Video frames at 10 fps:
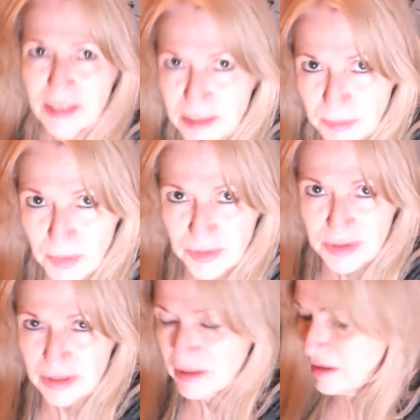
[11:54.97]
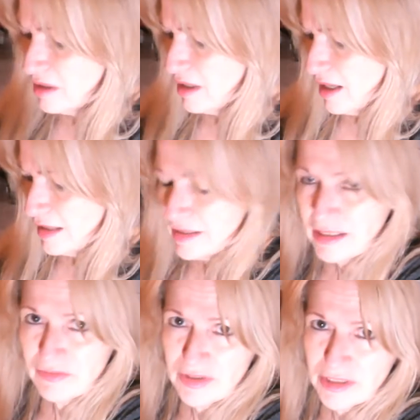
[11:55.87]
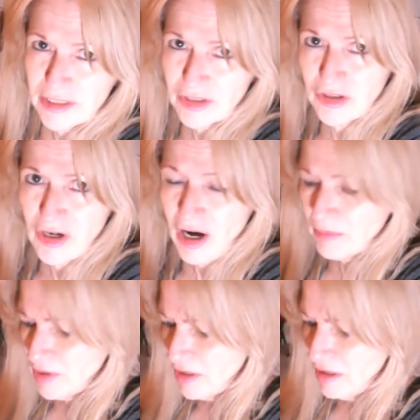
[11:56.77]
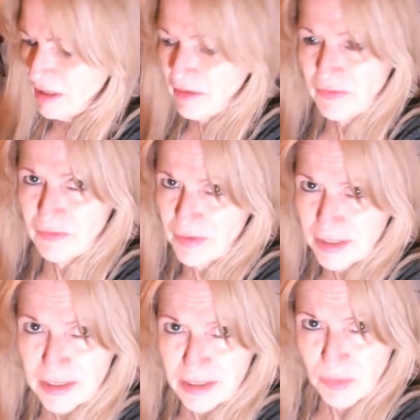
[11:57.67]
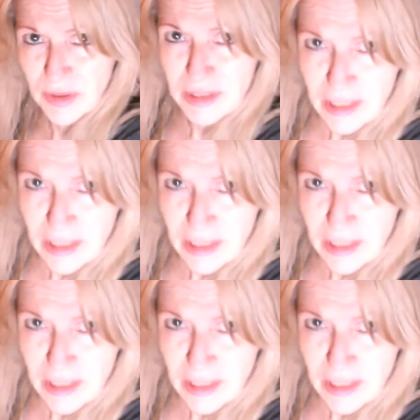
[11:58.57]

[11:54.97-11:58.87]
this person and see if this is a good option. If this is what the